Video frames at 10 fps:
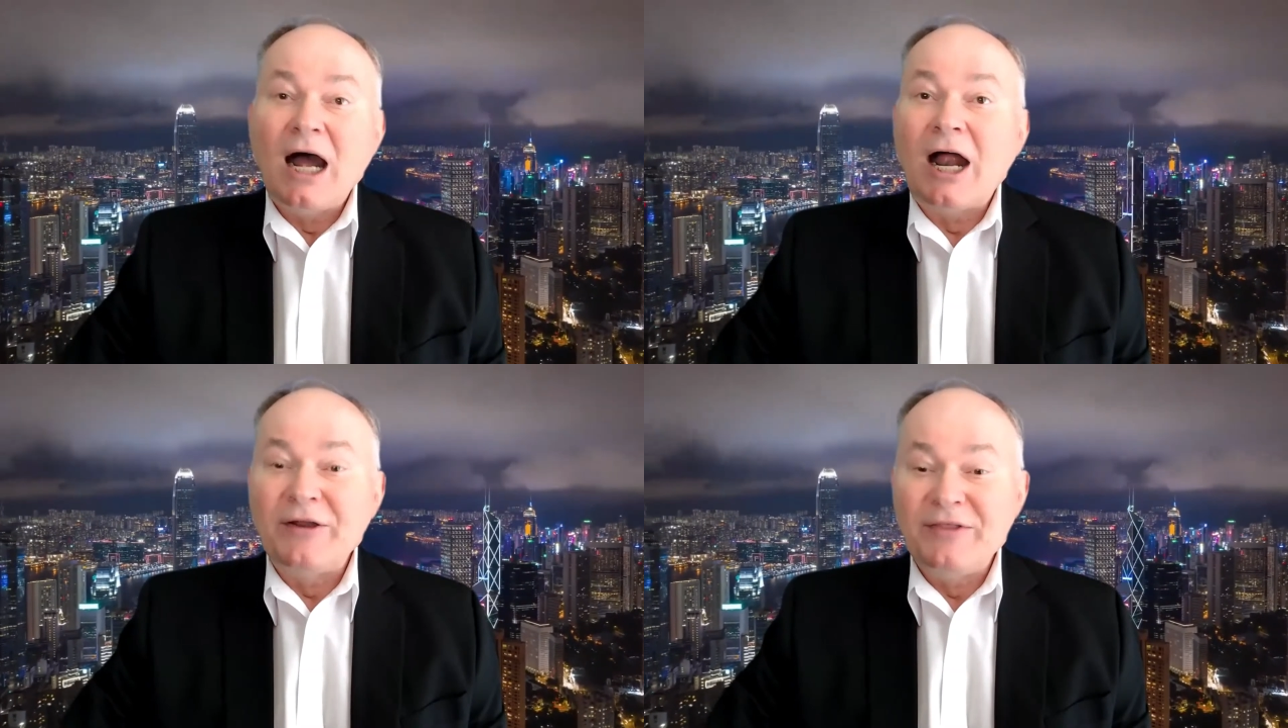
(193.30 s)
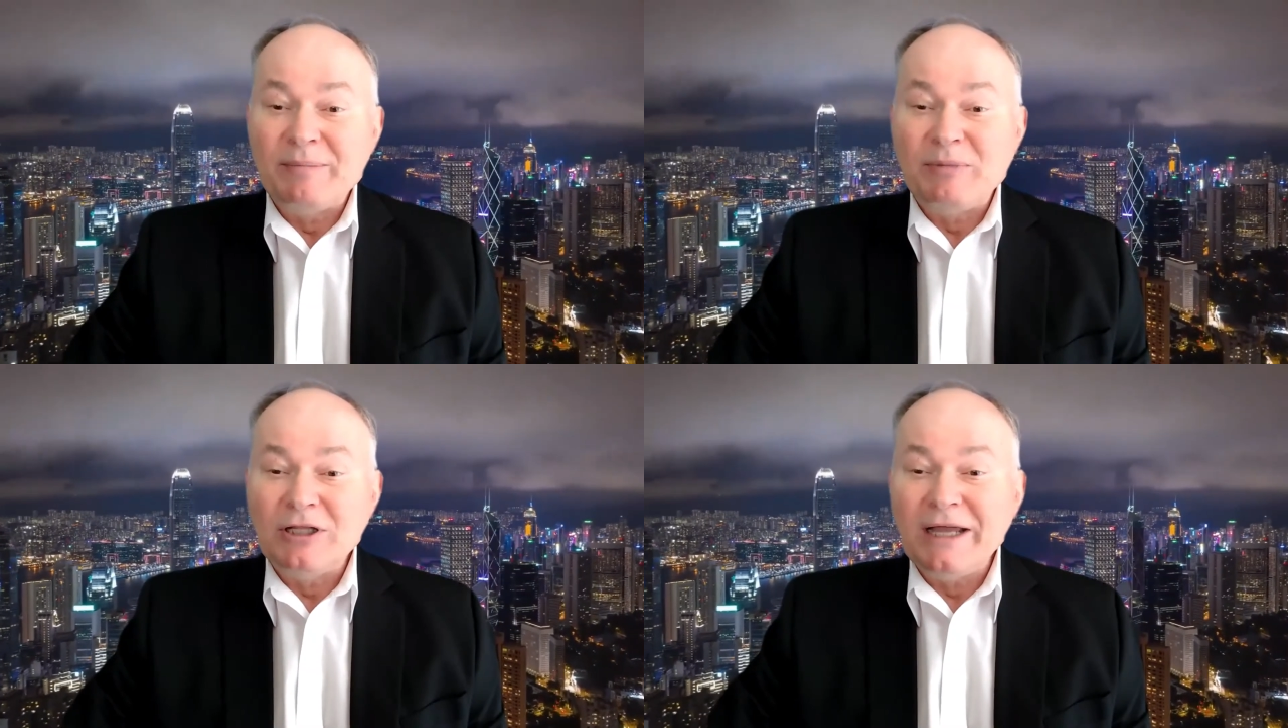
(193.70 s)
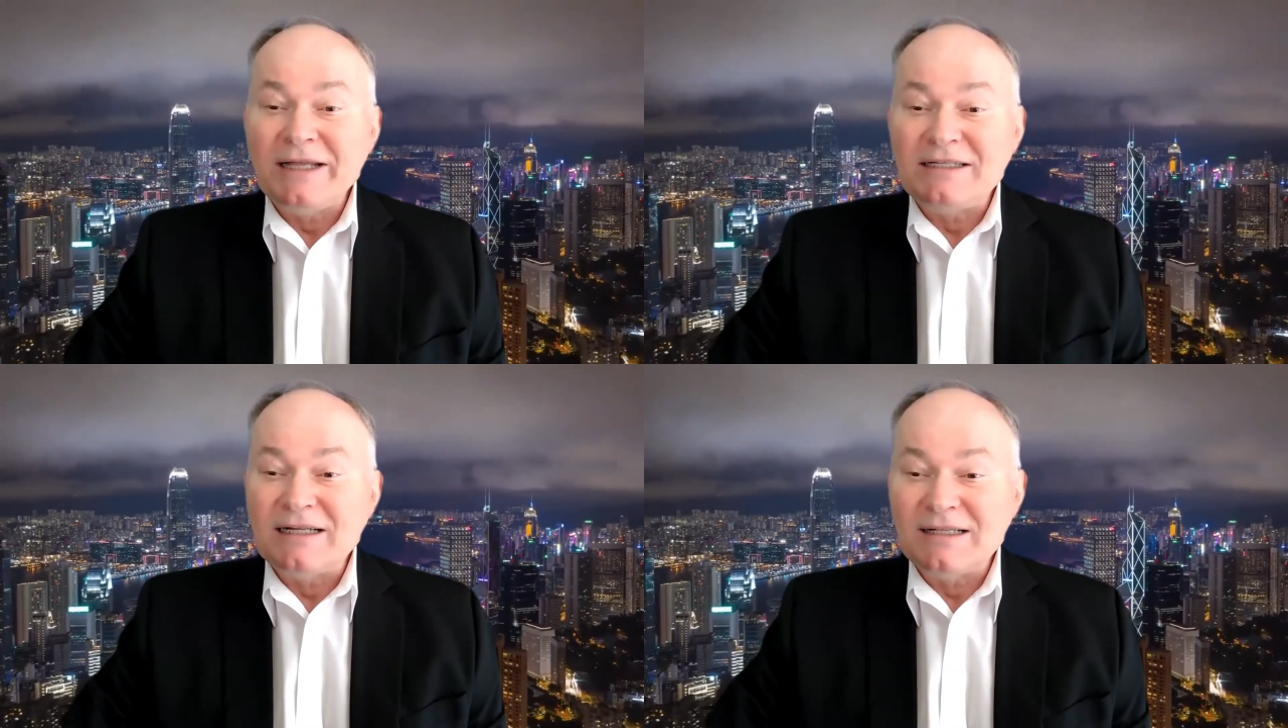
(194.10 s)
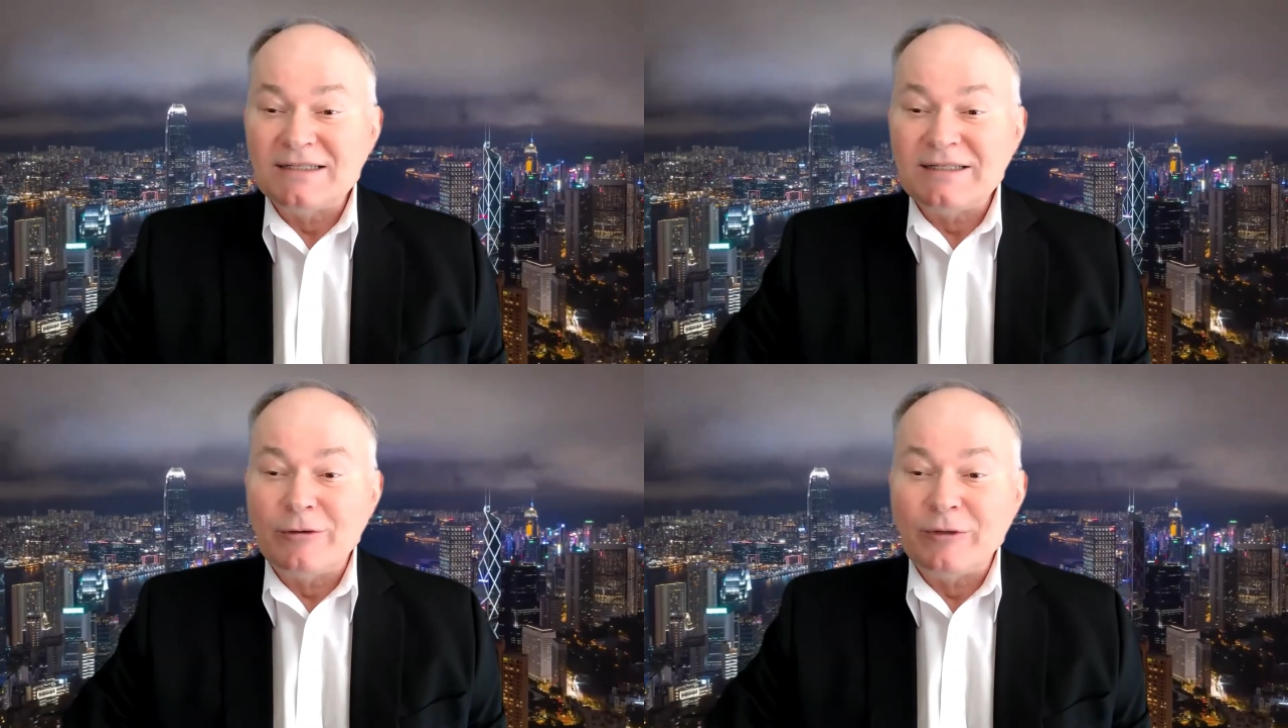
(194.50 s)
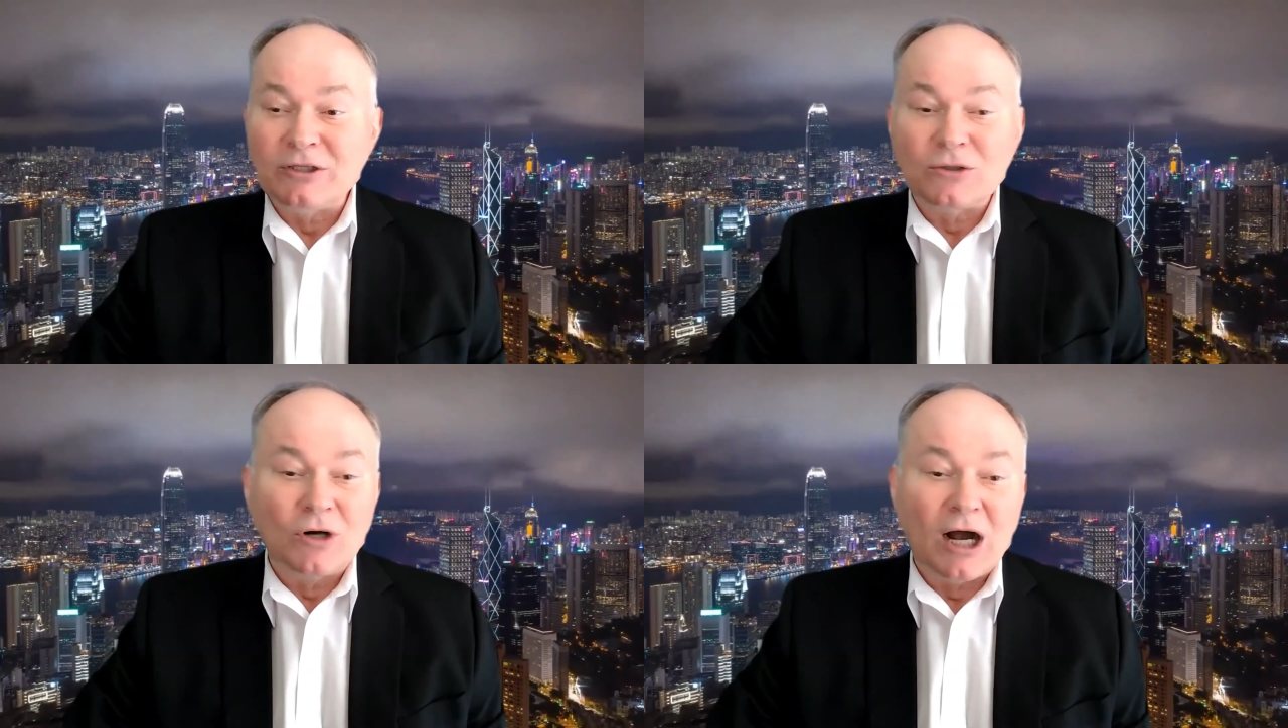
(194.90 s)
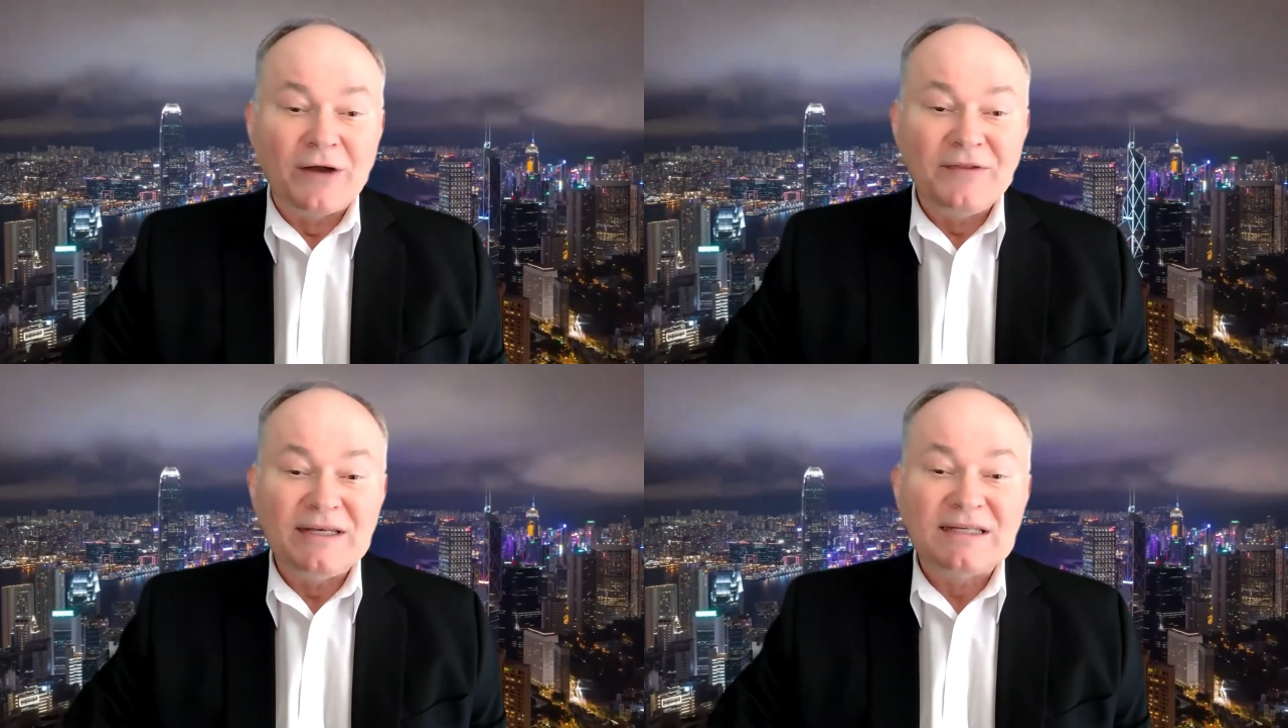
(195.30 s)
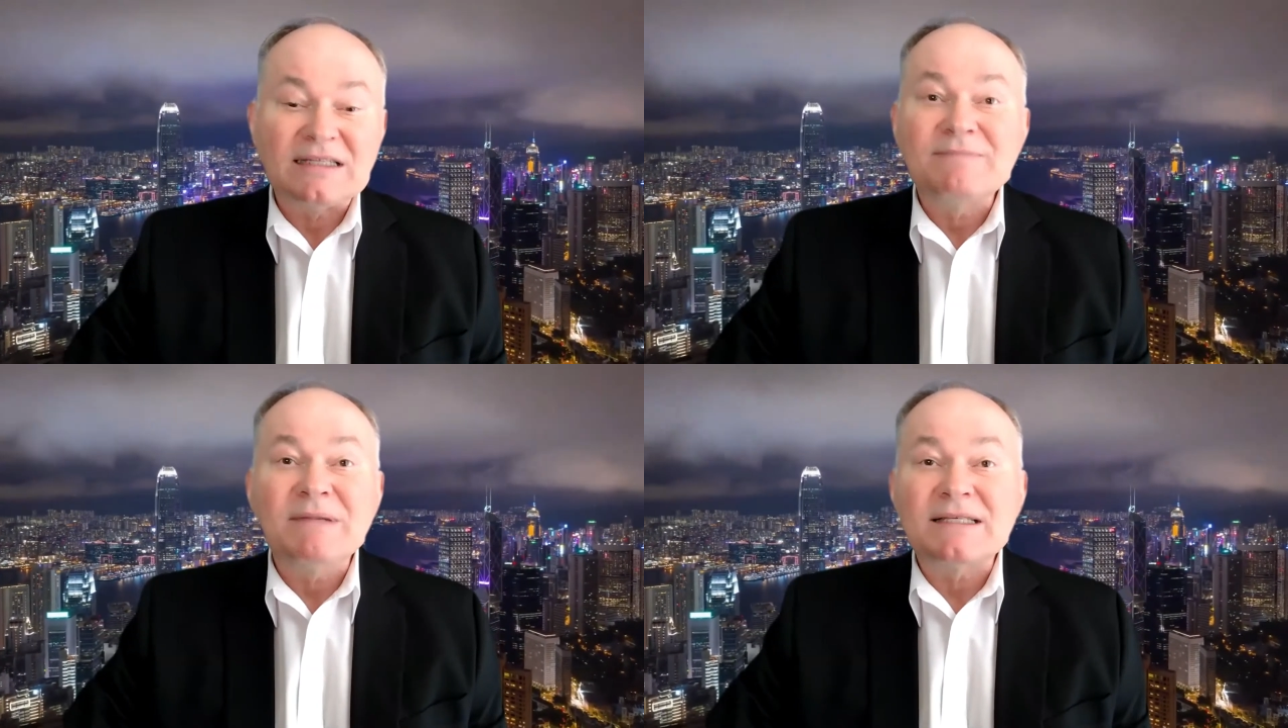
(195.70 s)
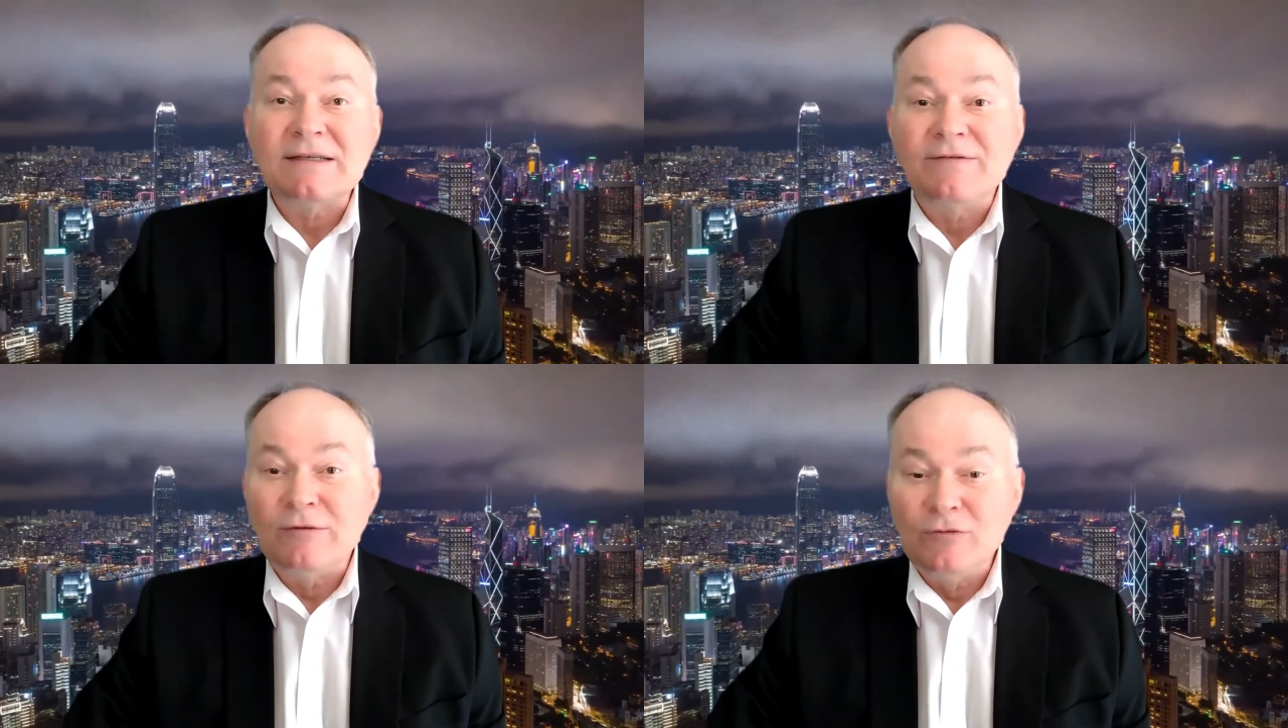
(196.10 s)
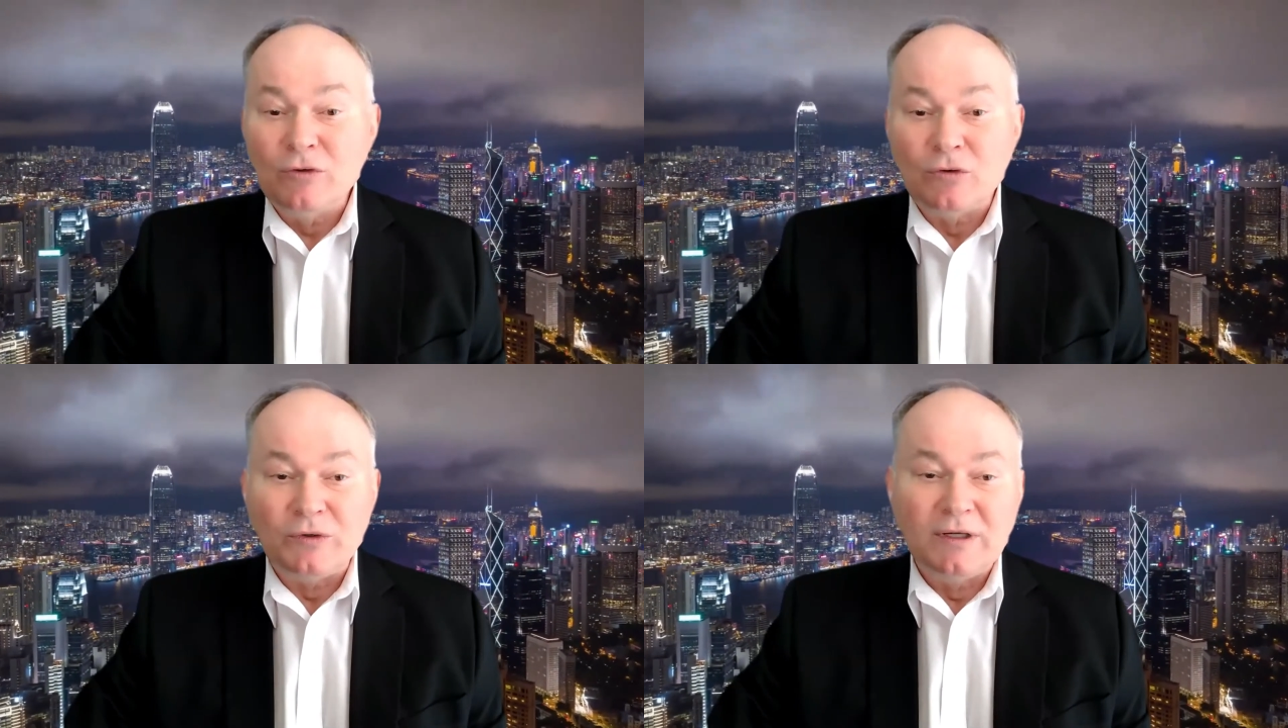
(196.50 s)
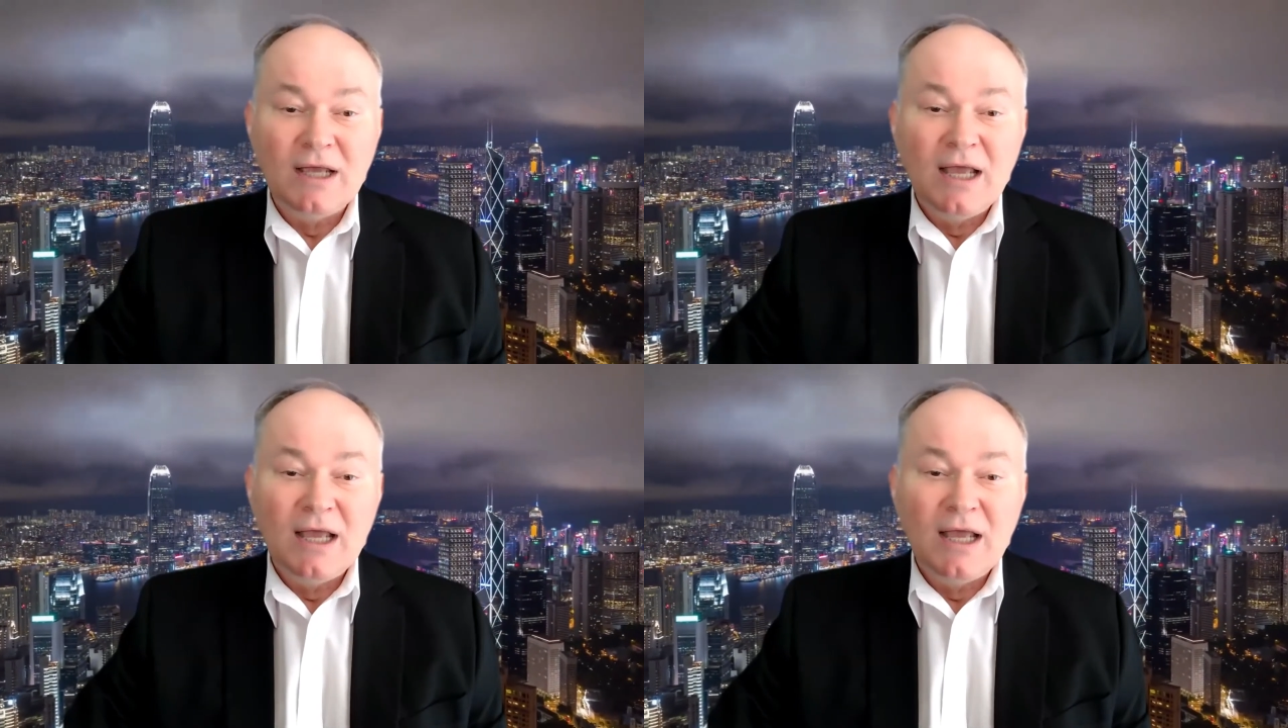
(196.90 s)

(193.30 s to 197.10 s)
Are they polite and considerate, or are they dismissive and rude?